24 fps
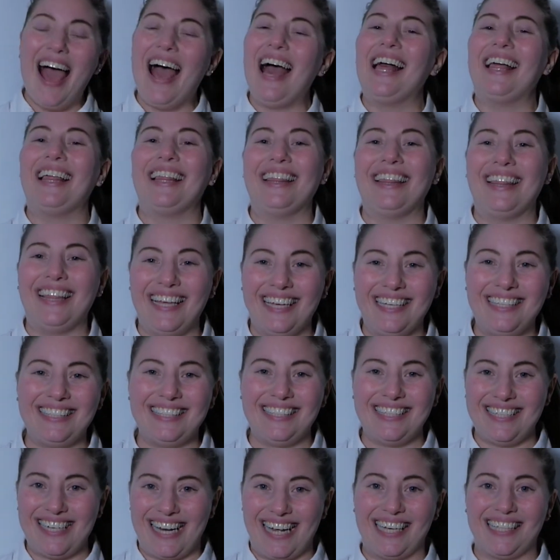This
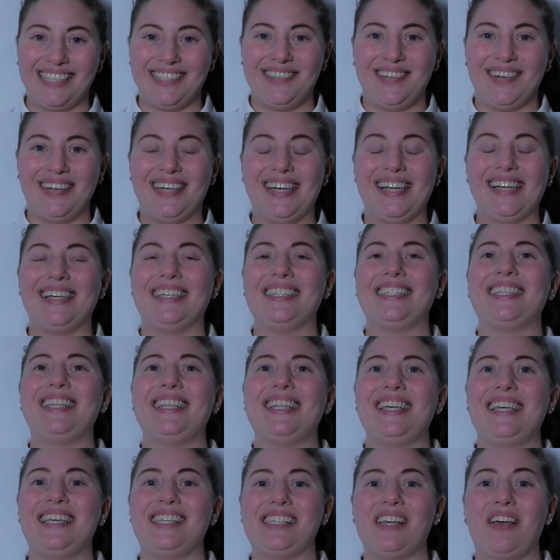next one is these